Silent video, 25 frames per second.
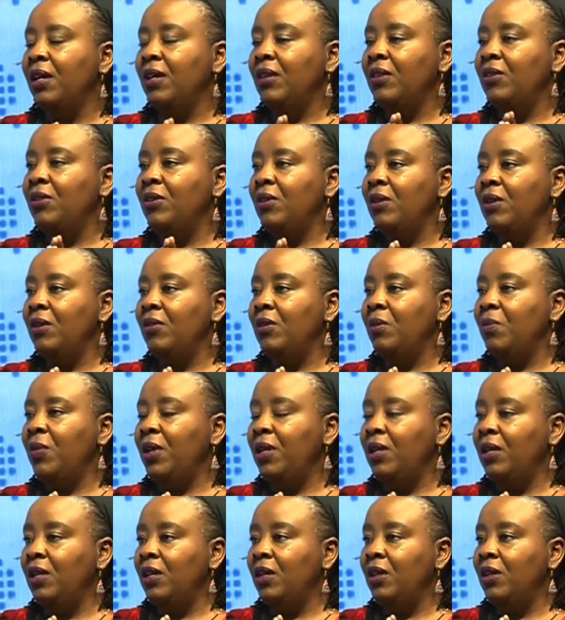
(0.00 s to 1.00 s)
three
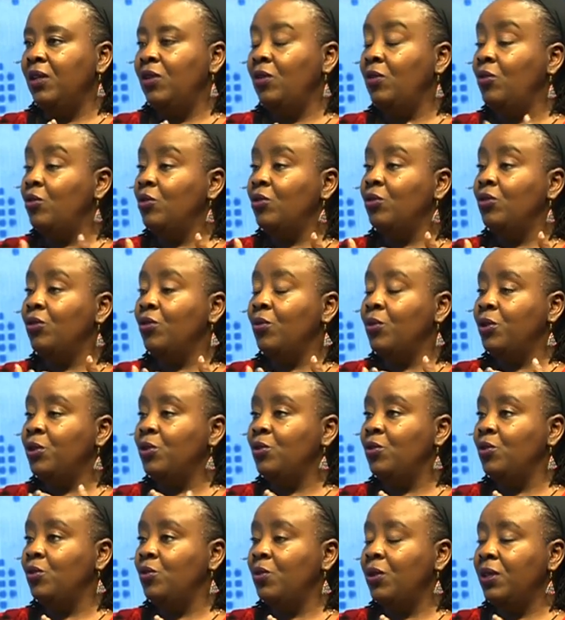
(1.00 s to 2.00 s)
remaining, you don't know what
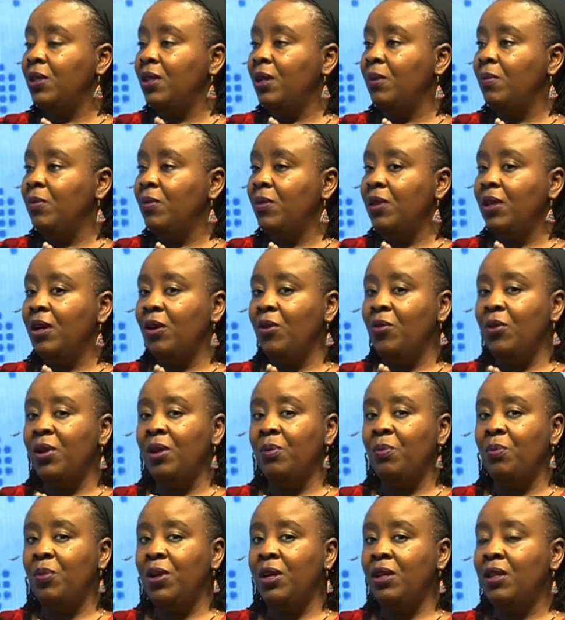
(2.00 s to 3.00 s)
to do with them. They're mm.
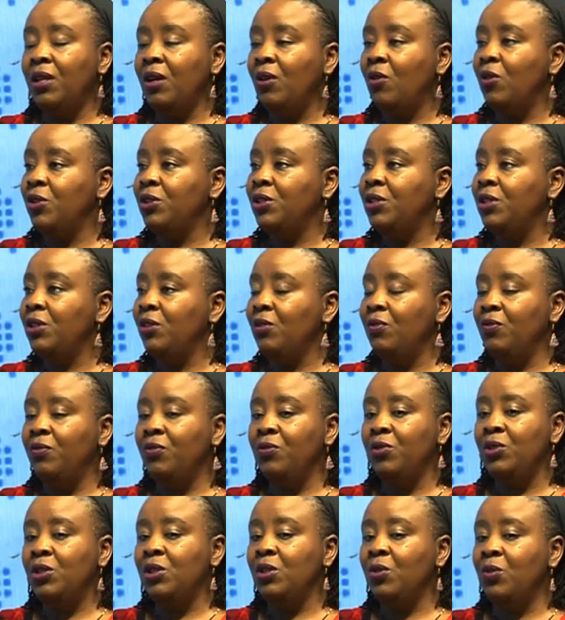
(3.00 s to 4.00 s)
growing big, they're costing you
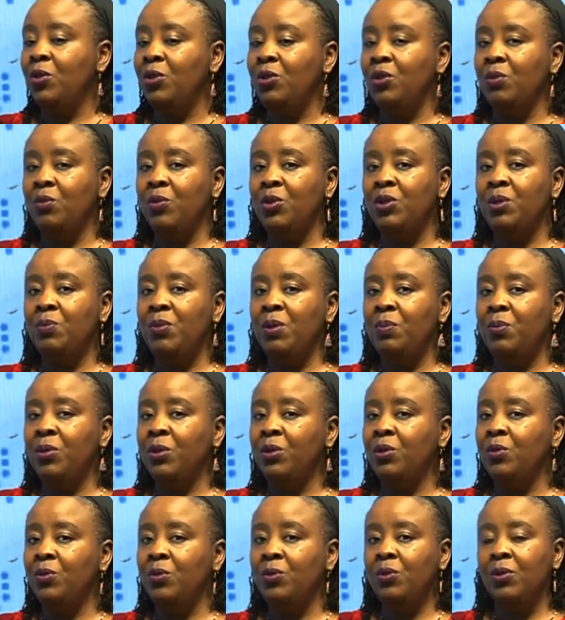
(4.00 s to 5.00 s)
food. So what do most people
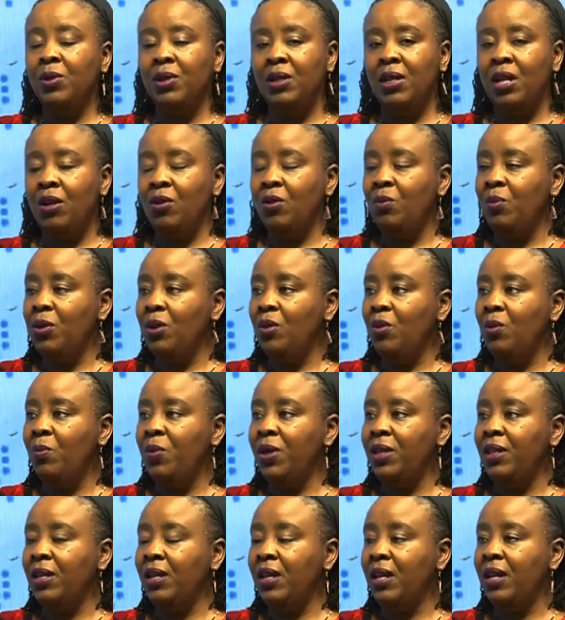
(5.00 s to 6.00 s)
do? Nairobi,
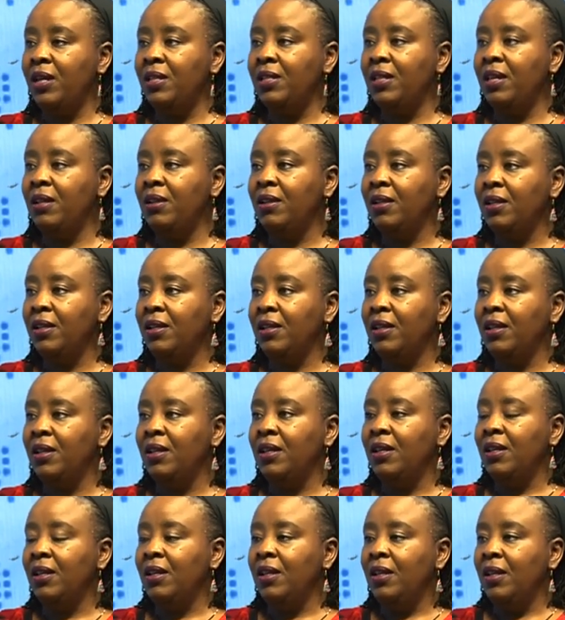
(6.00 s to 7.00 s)
open the gate and...
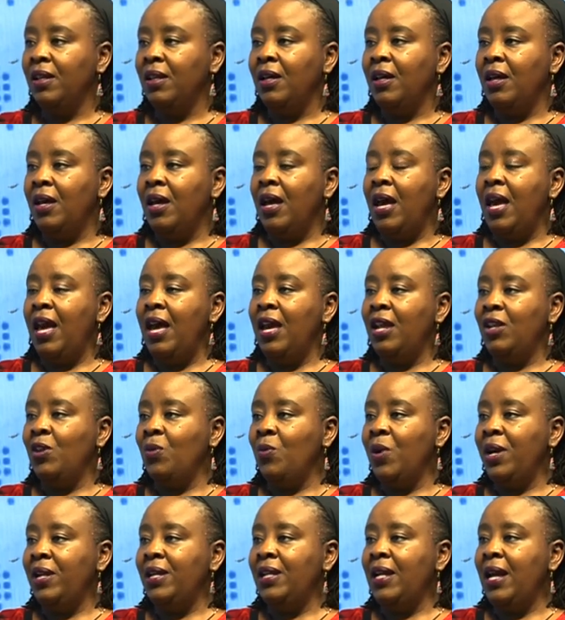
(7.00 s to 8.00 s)
I let them go. And you
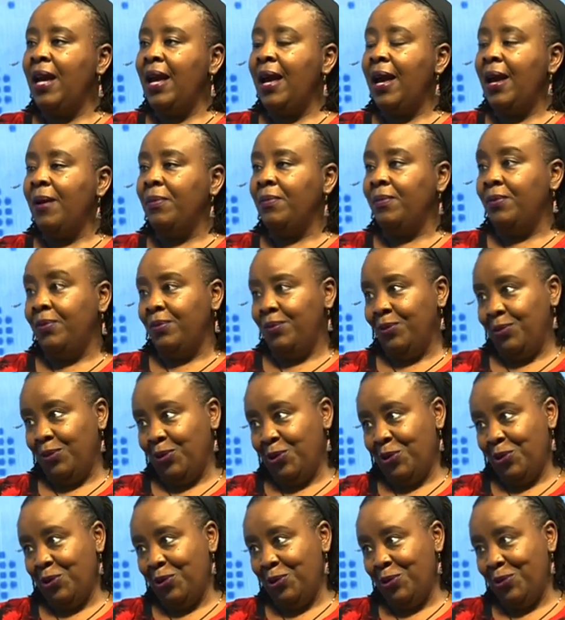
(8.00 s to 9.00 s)
wonder, um,
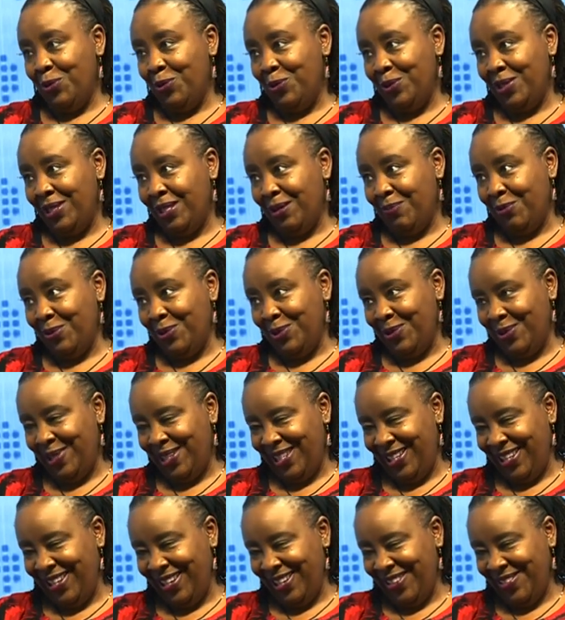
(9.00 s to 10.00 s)
who's supposed to
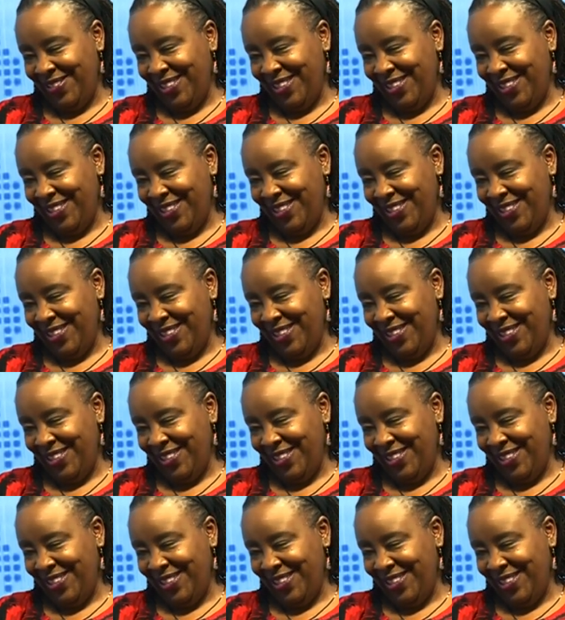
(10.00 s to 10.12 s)
take care of